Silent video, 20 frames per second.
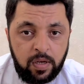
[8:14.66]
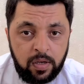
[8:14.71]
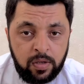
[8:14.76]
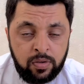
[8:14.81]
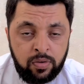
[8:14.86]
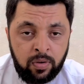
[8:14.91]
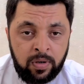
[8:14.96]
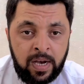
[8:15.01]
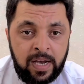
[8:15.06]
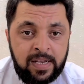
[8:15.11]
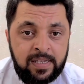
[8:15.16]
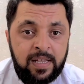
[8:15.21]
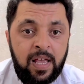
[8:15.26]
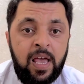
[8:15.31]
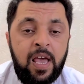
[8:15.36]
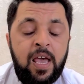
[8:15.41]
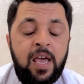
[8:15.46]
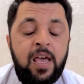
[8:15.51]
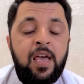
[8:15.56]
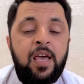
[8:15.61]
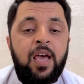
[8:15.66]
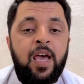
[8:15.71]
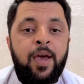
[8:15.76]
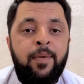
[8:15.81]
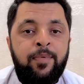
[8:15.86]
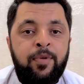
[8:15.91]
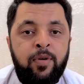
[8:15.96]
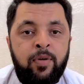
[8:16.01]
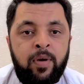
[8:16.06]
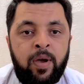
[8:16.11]
So guys, if
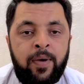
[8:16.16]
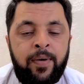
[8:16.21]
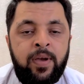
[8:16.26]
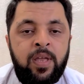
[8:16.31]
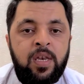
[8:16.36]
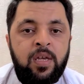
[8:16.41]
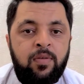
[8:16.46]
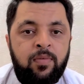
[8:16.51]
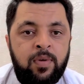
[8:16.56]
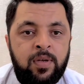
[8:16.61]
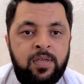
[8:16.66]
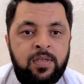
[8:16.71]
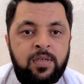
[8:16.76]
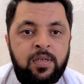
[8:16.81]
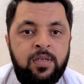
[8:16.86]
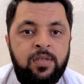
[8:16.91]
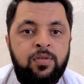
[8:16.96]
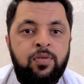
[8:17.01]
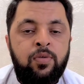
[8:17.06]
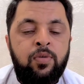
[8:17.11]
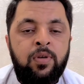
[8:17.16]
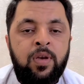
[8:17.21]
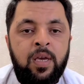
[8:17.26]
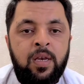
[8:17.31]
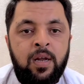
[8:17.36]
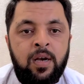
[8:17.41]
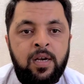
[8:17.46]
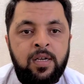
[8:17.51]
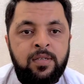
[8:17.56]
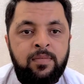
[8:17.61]
you have any questions, you can
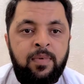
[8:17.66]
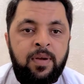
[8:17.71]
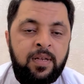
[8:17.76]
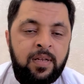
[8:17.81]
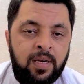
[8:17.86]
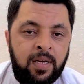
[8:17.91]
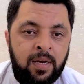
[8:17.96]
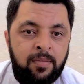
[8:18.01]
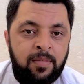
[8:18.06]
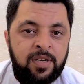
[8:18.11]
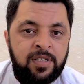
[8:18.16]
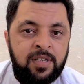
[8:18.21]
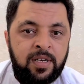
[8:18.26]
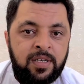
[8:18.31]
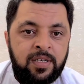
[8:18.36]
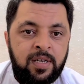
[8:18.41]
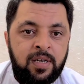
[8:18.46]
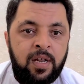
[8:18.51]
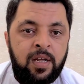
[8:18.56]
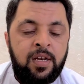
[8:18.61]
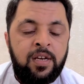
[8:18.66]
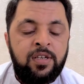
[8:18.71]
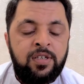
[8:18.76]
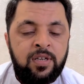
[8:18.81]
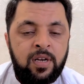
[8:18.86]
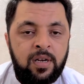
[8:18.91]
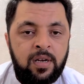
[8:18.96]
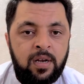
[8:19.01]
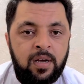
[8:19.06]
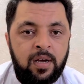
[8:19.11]
ask me in the comment section, and
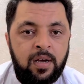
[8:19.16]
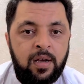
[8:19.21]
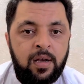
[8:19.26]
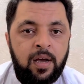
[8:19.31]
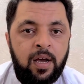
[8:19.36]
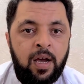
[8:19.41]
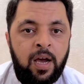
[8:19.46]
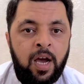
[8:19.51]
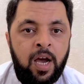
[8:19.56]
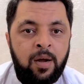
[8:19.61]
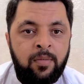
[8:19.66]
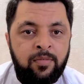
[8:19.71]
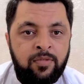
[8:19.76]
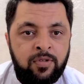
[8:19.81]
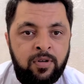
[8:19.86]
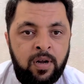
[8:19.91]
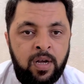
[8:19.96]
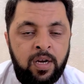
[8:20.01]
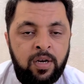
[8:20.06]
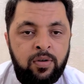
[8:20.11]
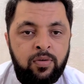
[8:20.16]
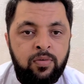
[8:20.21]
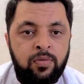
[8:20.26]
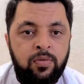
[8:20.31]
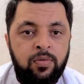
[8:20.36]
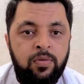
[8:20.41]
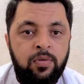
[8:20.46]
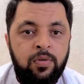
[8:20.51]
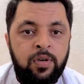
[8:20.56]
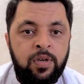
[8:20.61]
inshallah I am trying
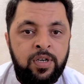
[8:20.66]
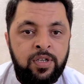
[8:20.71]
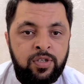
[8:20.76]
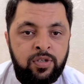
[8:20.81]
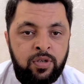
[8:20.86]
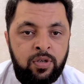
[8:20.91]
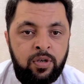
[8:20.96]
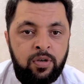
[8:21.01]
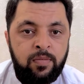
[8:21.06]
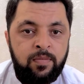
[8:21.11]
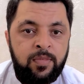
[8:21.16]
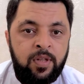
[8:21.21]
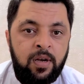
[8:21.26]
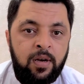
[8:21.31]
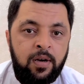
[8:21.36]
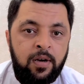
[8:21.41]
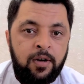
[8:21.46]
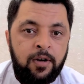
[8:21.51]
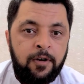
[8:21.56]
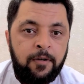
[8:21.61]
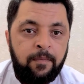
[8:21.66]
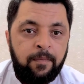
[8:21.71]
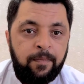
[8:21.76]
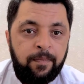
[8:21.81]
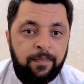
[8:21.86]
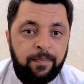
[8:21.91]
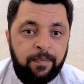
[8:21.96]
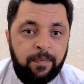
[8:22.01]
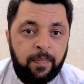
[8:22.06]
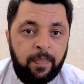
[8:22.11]
to resume the
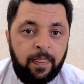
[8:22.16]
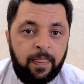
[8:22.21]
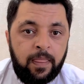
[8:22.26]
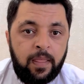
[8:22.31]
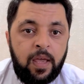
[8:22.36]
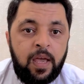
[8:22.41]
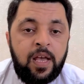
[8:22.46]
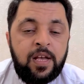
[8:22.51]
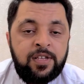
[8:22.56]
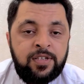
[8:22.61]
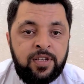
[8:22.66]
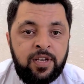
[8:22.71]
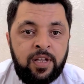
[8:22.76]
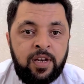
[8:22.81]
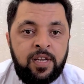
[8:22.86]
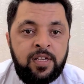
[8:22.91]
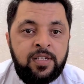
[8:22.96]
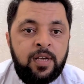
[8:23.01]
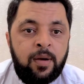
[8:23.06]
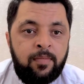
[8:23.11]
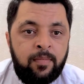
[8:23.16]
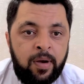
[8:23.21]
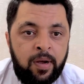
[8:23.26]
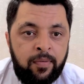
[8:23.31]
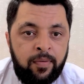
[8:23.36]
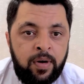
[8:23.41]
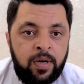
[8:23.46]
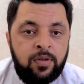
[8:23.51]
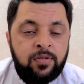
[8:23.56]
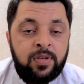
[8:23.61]
series of my
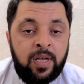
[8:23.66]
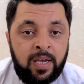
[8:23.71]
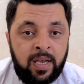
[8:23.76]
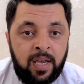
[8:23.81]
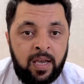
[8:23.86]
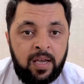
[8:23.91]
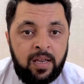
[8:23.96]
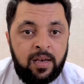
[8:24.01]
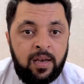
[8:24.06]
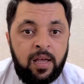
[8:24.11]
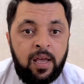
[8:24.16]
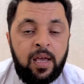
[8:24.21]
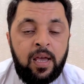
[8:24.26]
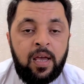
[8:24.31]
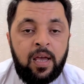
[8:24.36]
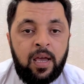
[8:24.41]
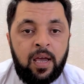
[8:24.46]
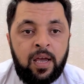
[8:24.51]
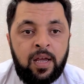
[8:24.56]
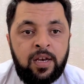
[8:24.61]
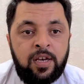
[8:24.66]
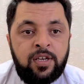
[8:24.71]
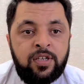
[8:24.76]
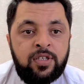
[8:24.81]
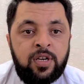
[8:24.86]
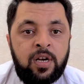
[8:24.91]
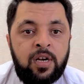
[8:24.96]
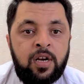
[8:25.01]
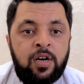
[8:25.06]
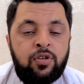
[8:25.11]
videos again, and
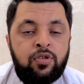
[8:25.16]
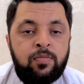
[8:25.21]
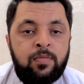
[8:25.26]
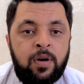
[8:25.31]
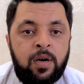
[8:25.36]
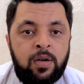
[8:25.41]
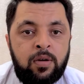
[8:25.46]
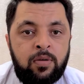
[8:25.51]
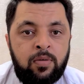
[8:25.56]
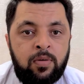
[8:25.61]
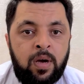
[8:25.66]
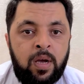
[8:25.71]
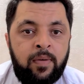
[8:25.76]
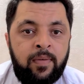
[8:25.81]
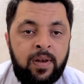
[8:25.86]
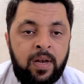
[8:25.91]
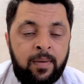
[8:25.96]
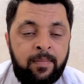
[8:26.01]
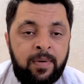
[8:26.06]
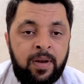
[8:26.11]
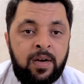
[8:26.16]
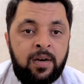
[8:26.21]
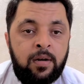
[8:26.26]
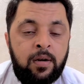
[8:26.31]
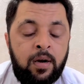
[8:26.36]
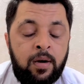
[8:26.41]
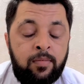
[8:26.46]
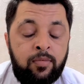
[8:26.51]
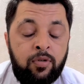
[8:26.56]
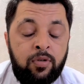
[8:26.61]
inshallah tomorrow I will upload,
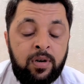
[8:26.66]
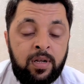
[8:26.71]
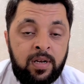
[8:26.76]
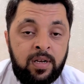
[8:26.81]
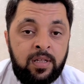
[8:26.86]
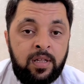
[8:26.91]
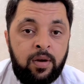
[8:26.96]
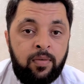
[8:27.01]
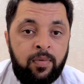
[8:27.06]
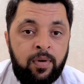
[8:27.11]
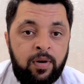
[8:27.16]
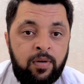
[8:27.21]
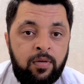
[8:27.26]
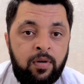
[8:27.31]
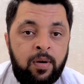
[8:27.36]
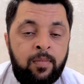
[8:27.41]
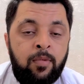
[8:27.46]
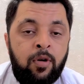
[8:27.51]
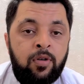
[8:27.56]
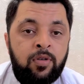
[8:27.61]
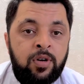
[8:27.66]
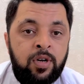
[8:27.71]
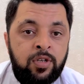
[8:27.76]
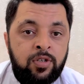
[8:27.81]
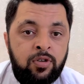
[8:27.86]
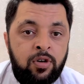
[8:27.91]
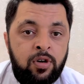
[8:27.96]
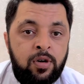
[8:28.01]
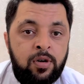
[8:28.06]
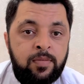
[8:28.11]
upload another video about the
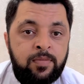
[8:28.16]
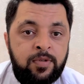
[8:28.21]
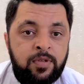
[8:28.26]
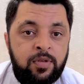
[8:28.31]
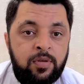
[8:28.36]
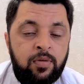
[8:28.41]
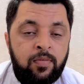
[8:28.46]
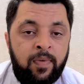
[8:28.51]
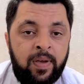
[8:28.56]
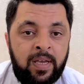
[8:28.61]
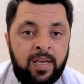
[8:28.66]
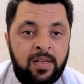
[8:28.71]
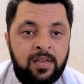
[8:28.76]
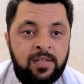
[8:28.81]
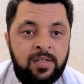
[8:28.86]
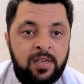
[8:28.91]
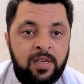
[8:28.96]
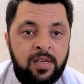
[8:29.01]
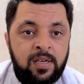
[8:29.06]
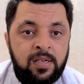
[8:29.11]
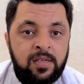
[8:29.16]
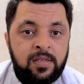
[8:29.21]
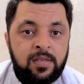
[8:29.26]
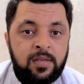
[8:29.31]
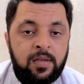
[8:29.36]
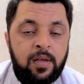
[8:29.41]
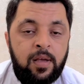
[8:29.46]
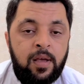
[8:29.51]
jobs, vacancies,